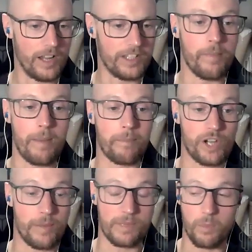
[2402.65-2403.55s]
kinds of
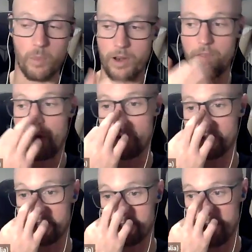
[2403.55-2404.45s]
memberships, and one of
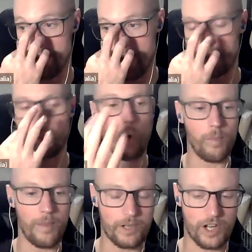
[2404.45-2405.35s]
those is the
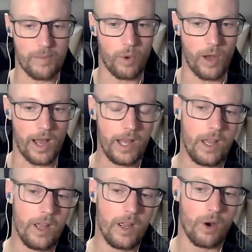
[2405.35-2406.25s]
core membership, where
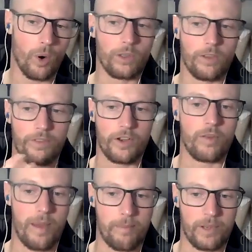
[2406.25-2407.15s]
all of the
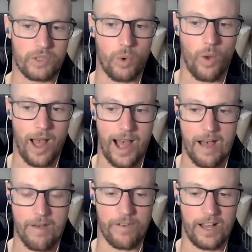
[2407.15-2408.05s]
new members will
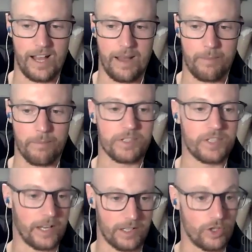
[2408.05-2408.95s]
have
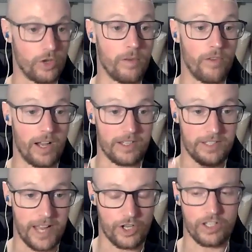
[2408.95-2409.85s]
6 supervised
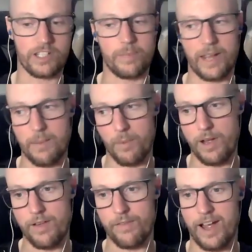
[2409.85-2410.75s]
sessions to begin
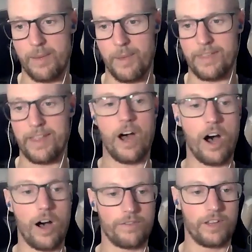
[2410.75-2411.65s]
with, and then
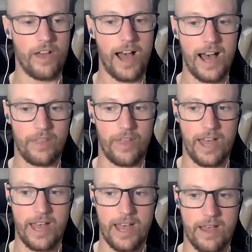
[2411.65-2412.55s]
after that
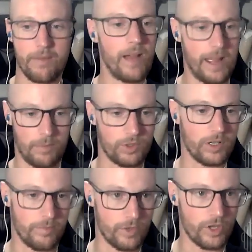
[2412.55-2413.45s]
they're able
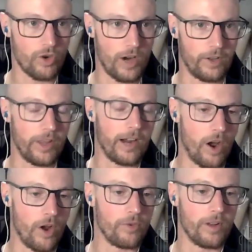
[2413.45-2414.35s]
to train on
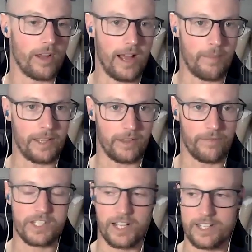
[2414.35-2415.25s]
their own in
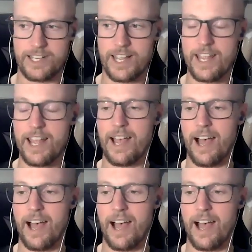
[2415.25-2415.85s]
the facility,